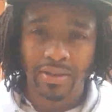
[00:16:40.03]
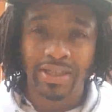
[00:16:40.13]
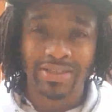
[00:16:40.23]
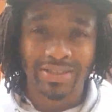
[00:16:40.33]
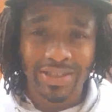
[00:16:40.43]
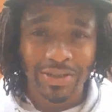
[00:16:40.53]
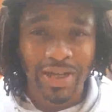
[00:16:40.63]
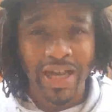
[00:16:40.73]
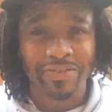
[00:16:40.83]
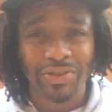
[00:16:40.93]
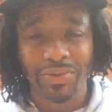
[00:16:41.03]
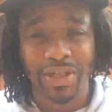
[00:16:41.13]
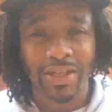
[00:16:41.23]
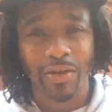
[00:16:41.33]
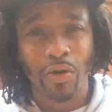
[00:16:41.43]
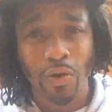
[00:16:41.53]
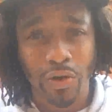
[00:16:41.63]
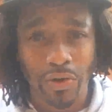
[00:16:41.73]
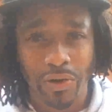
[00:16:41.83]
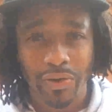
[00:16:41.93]
They still have to get
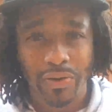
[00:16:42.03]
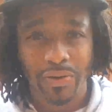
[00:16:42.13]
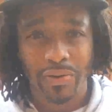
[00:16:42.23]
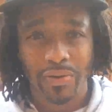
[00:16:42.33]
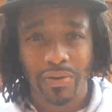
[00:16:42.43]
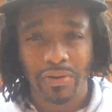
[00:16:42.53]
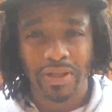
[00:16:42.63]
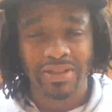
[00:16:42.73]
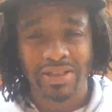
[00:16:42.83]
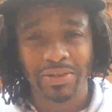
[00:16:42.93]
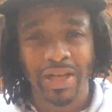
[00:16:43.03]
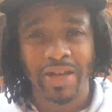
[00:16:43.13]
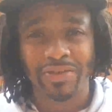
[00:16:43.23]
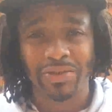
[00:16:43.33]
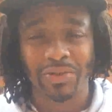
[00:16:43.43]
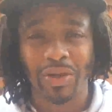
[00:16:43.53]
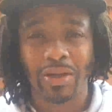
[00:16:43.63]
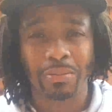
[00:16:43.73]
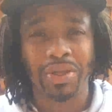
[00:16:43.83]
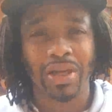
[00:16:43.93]
order. They still have to
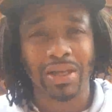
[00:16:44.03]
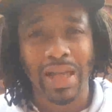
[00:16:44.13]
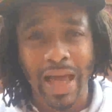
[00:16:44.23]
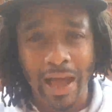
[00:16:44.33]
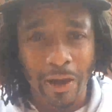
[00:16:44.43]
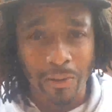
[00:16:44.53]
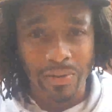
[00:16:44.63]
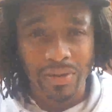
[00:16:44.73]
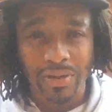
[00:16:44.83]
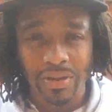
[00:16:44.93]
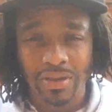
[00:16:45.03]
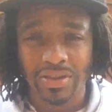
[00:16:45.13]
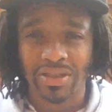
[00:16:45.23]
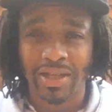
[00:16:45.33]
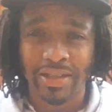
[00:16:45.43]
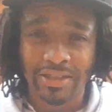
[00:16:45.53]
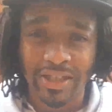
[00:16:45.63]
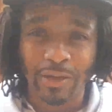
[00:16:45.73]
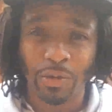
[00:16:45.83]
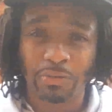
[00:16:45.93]
be allowed, just like they
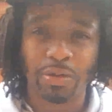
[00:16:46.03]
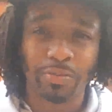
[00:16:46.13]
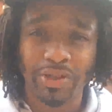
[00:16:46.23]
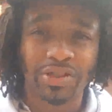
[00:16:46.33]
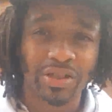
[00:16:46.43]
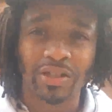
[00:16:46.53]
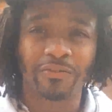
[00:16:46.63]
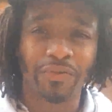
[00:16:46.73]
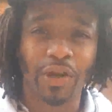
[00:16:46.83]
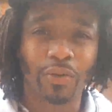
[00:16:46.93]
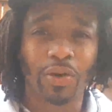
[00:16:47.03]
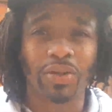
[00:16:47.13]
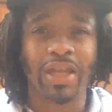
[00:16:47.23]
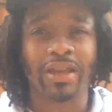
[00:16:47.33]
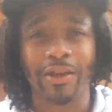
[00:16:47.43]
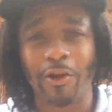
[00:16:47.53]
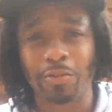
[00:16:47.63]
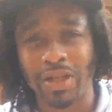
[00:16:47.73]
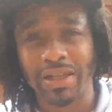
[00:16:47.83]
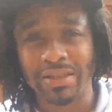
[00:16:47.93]
say, with permission of the Pharaoh, they can go
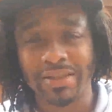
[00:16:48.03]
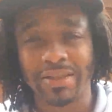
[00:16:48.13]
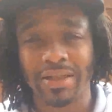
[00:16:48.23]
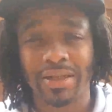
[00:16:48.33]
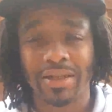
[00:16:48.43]
places.